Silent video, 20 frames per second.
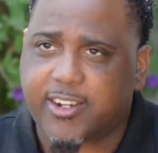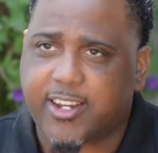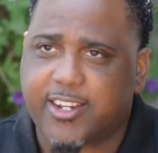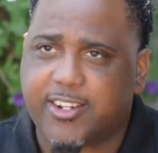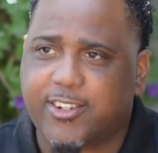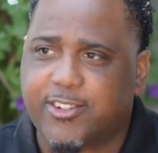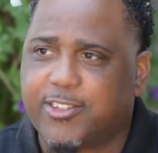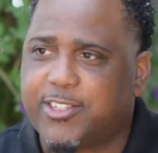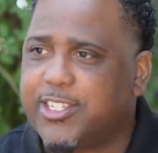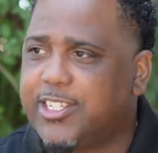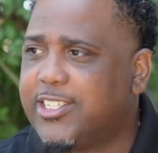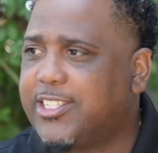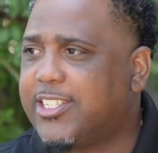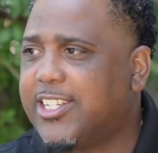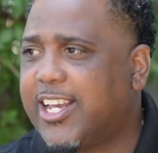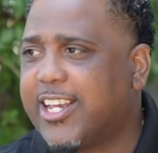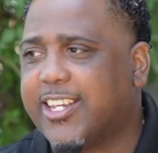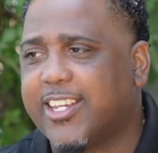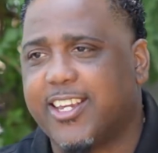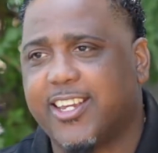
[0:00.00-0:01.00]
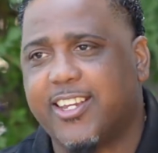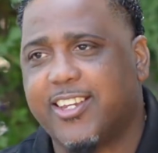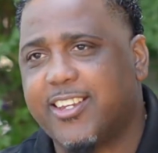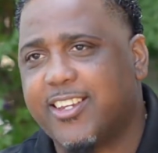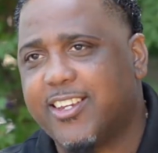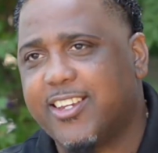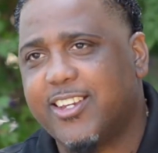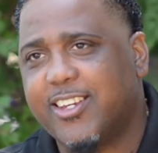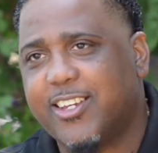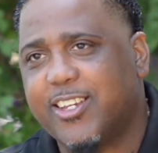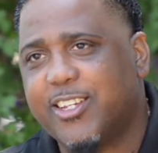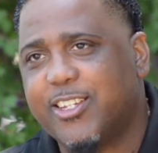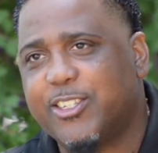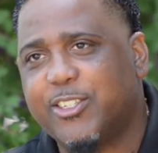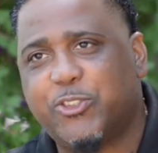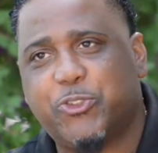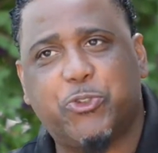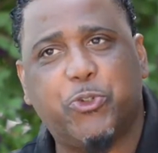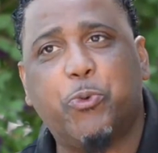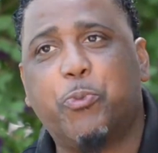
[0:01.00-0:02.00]
I know she's like a
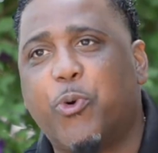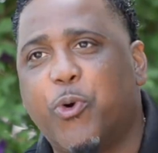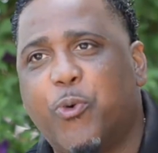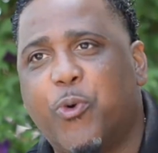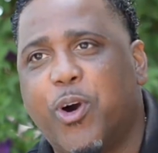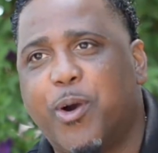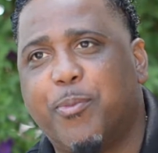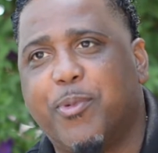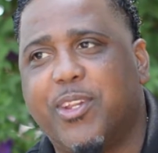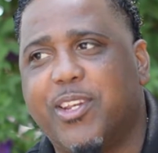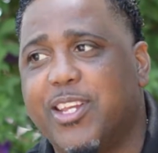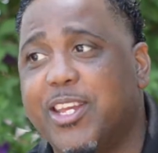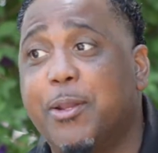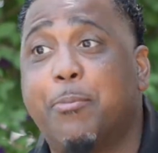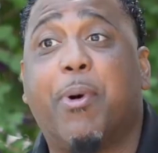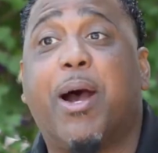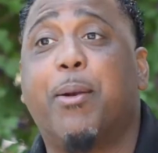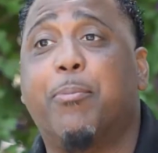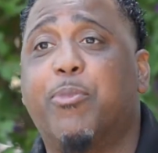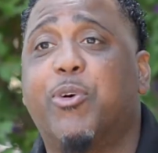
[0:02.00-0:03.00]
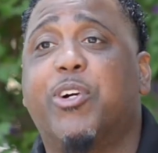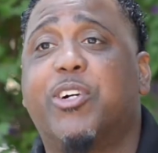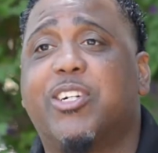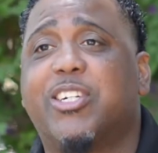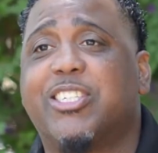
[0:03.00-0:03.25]
superwoman in my book.